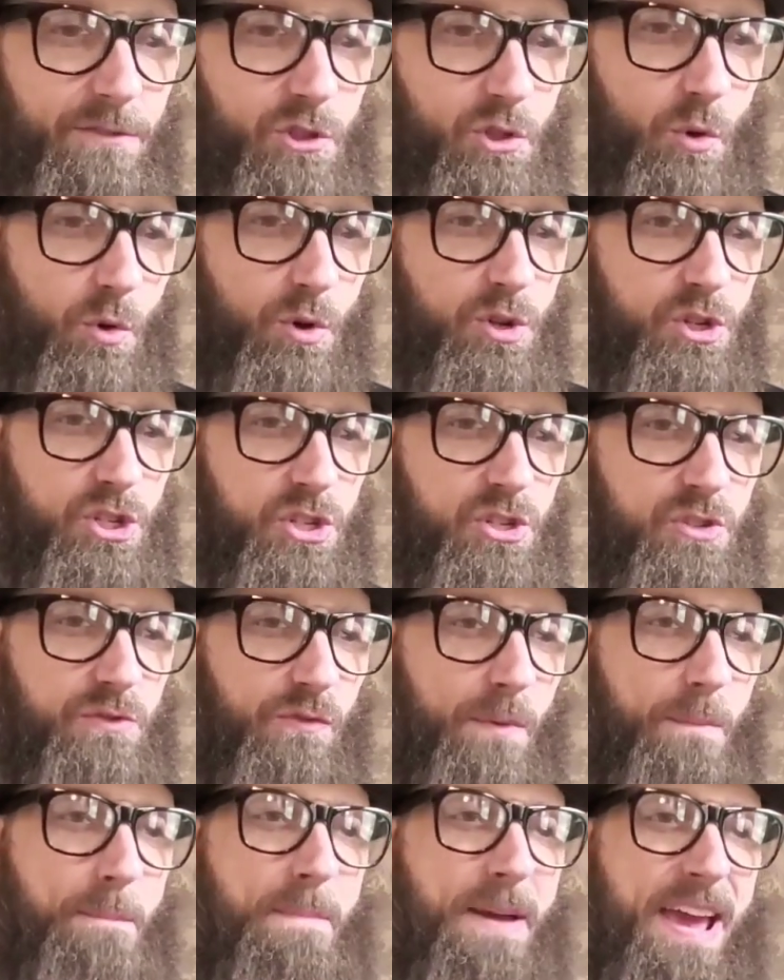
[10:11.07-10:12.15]
of sources
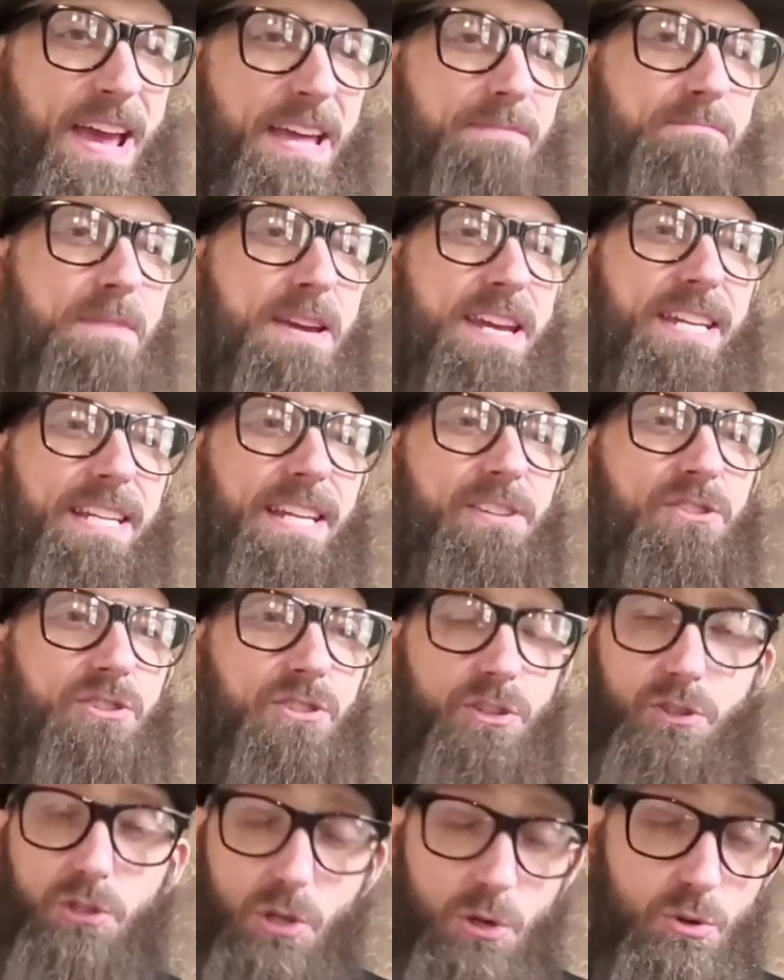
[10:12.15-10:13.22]
from man-made
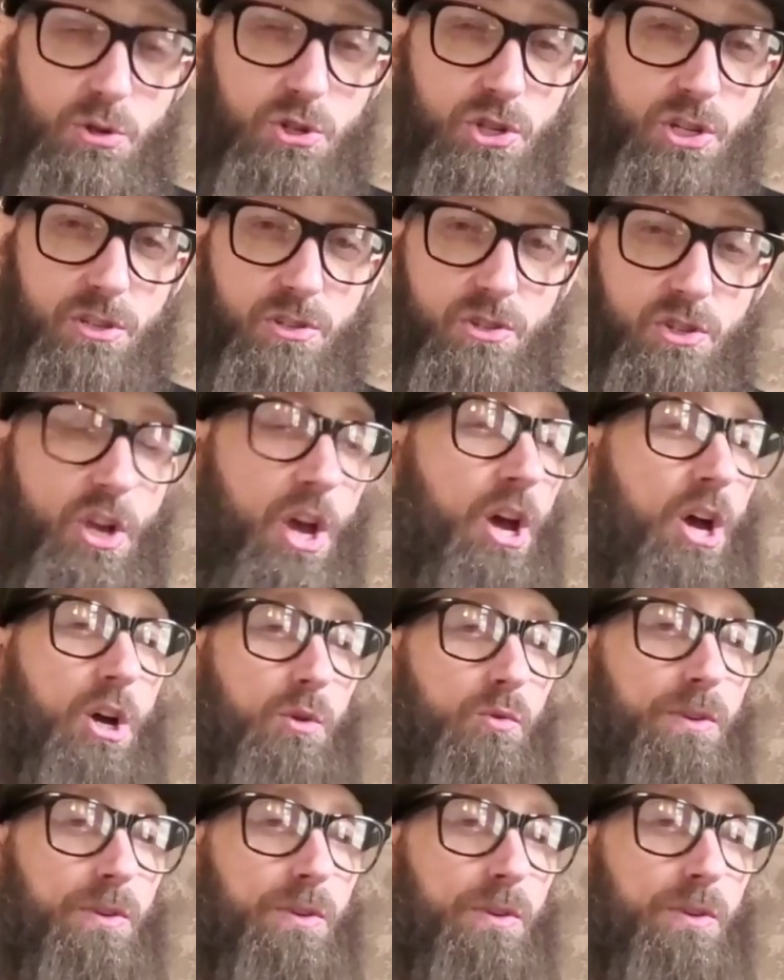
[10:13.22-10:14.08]
institutions,